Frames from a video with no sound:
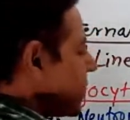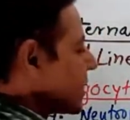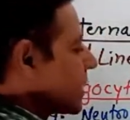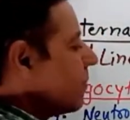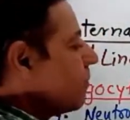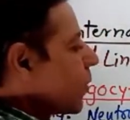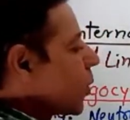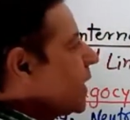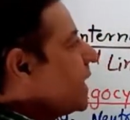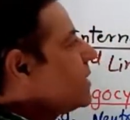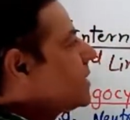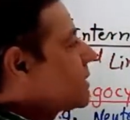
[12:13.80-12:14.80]
some
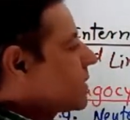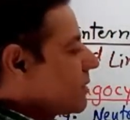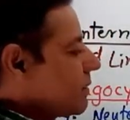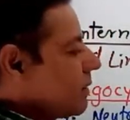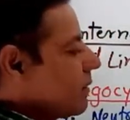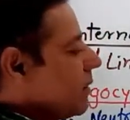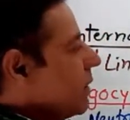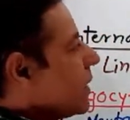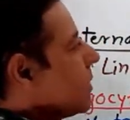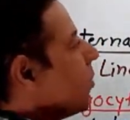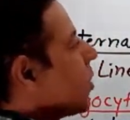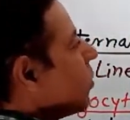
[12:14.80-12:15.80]
proteins
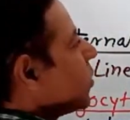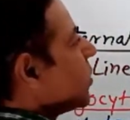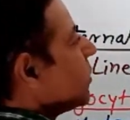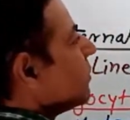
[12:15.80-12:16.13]
removed out,